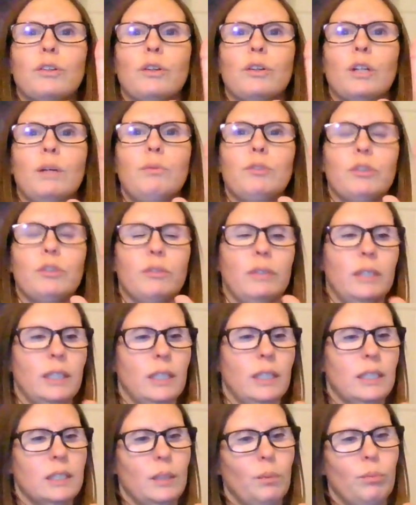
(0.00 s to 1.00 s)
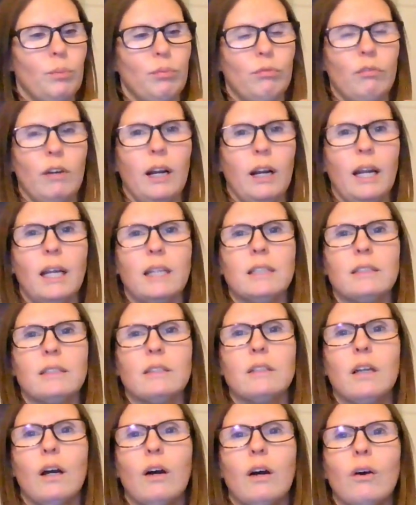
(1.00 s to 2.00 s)
all I'm doing is a press,
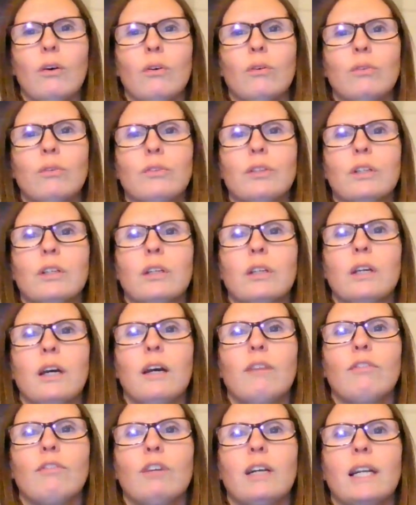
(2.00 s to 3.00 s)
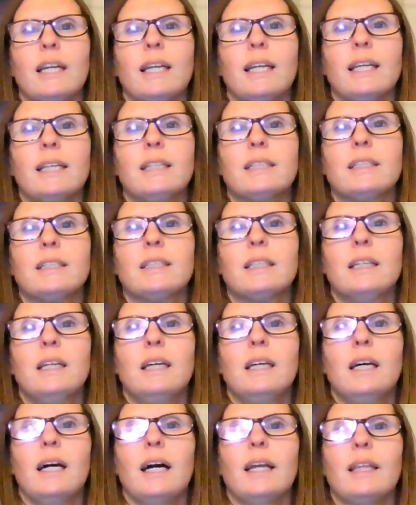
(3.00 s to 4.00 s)
hold, release,
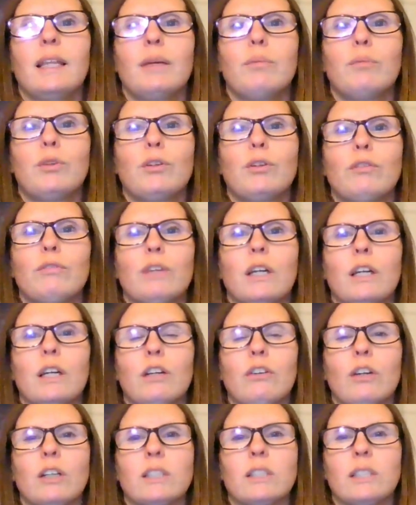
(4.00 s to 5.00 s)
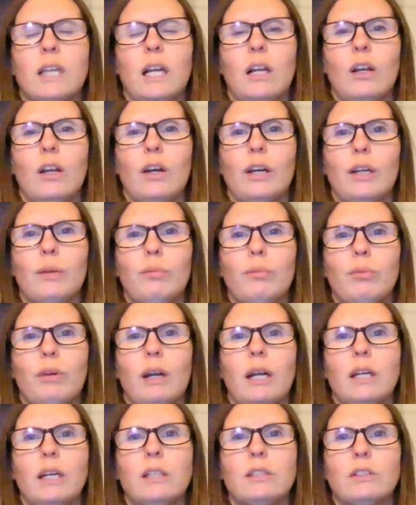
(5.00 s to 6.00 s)
and then move it across that line.
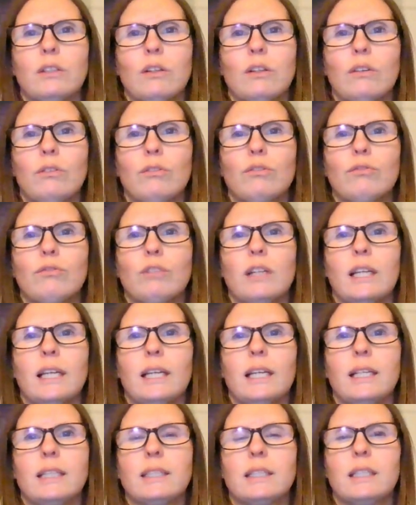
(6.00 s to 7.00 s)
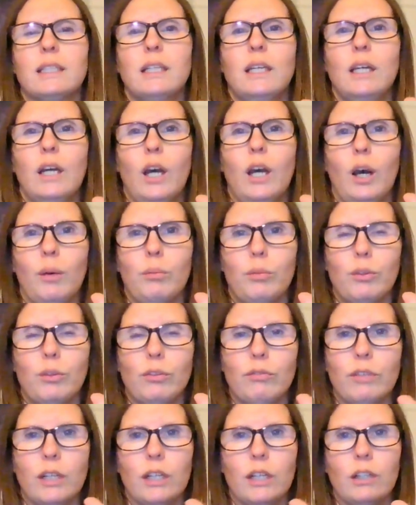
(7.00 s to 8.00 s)
Press, hold, release, and move
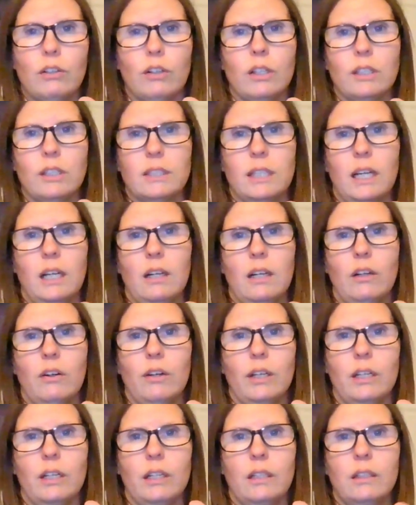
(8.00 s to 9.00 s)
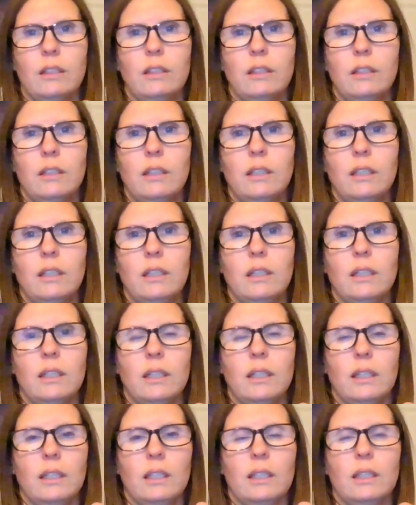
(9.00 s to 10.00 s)
it across that line.
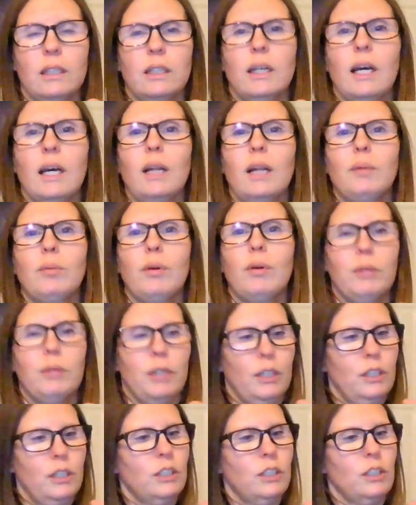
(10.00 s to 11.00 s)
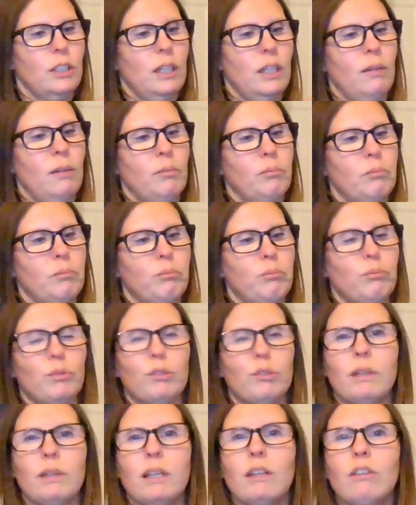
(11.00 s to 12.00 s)
I'm probably going to do that
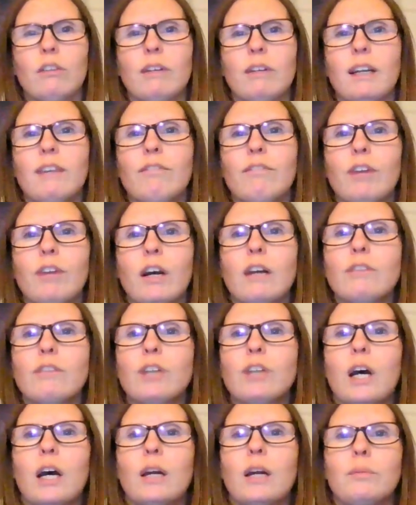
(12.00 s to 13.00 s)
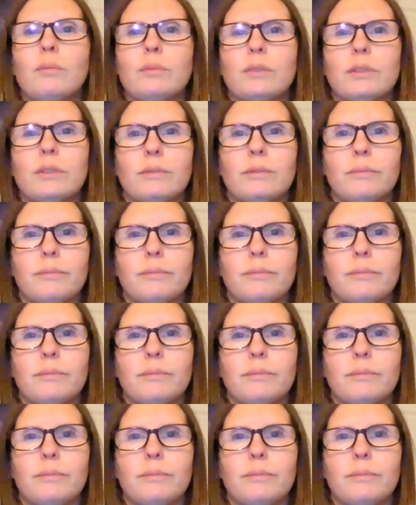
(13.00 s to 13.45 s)
between 3 and 5 times.